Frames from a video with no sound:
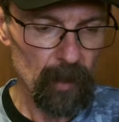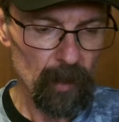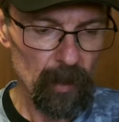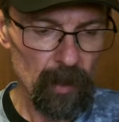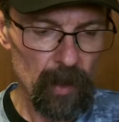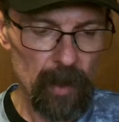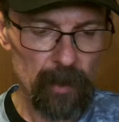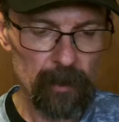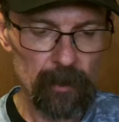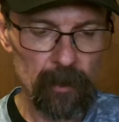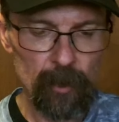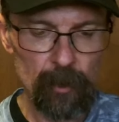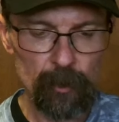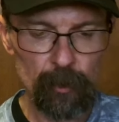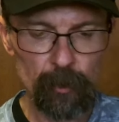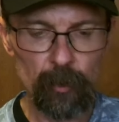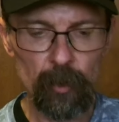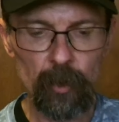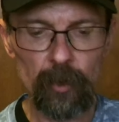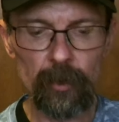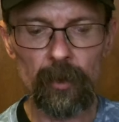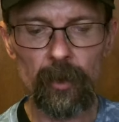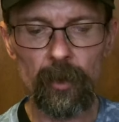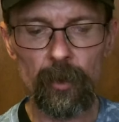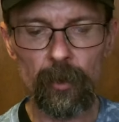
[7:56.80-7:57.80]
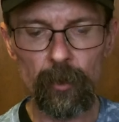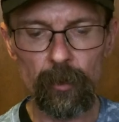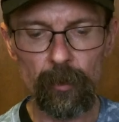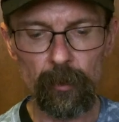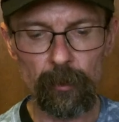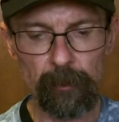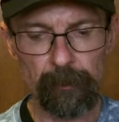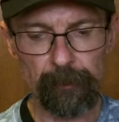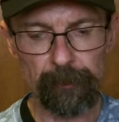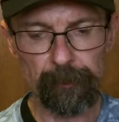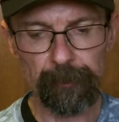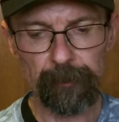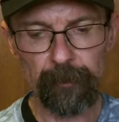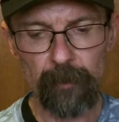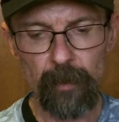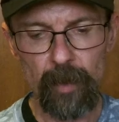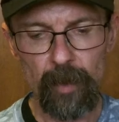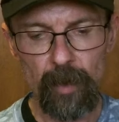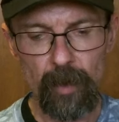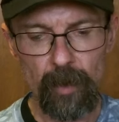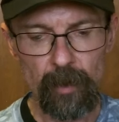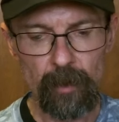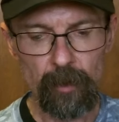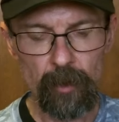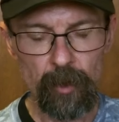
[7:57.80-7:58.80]
got this one too. I
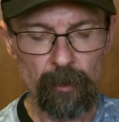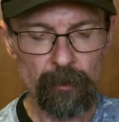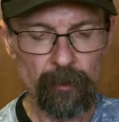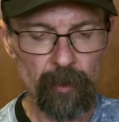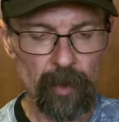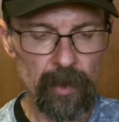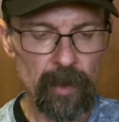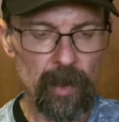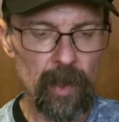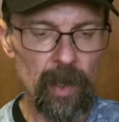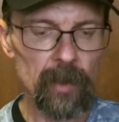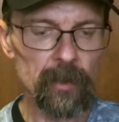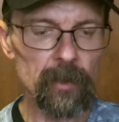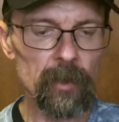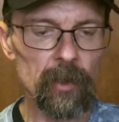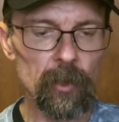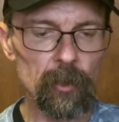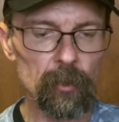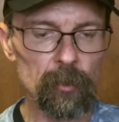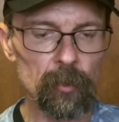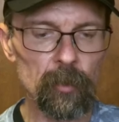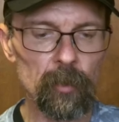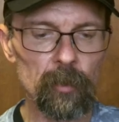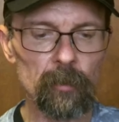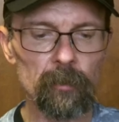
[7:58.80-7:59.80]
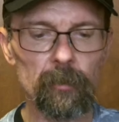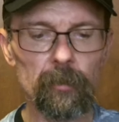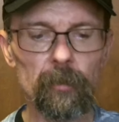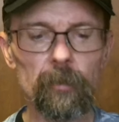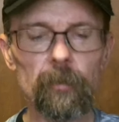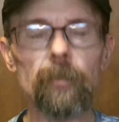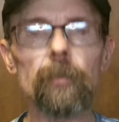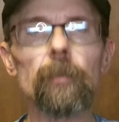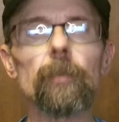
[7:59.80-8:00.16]
don't know if I got this one